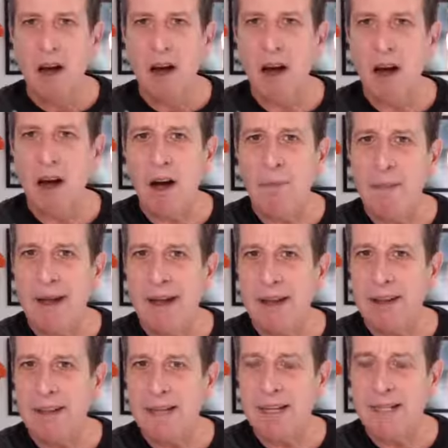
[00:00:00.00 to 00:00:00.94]
oh
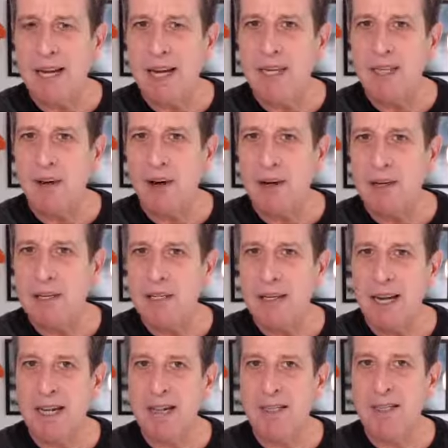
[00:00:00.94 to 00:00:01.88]
man, these guys are all
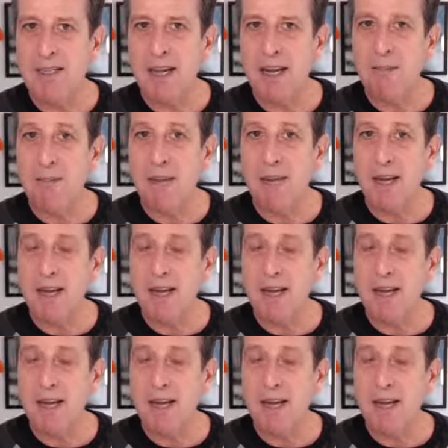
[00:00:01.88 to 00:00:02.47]
saying the same thing.